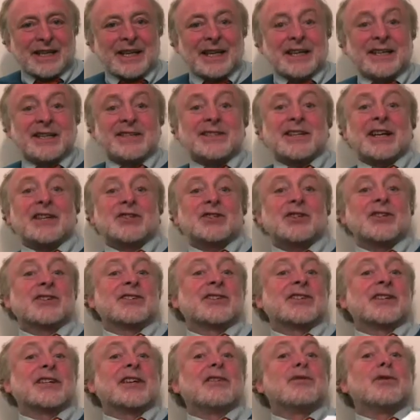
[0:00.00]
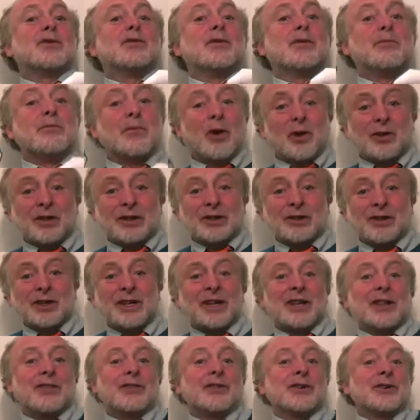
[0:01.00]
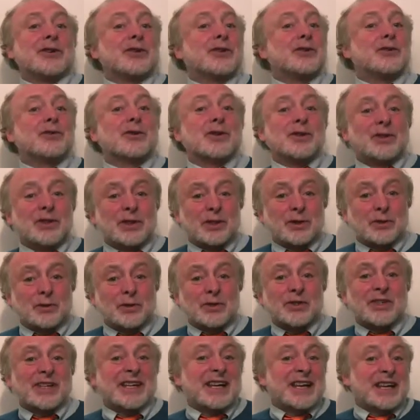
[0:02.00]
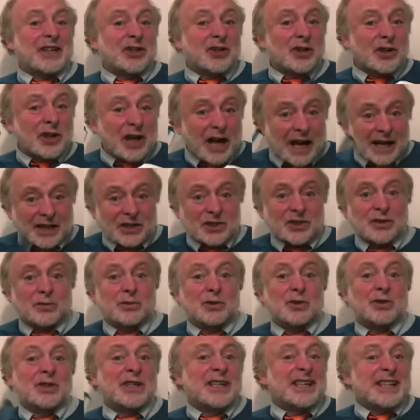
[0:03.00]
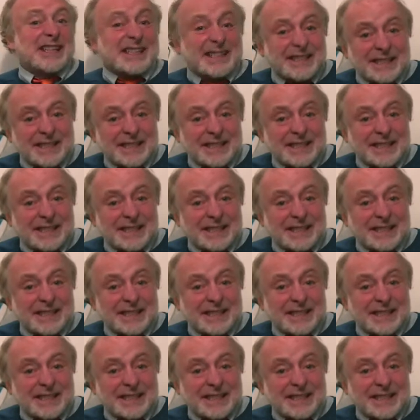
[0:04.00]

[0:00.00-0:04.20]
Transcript: It is actually to give you a model that you can use in your actual